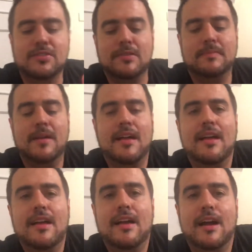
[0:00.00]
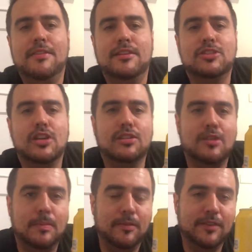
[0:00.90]
I think Shock
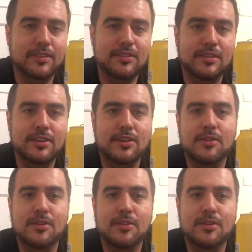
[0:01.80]
Top perfected it.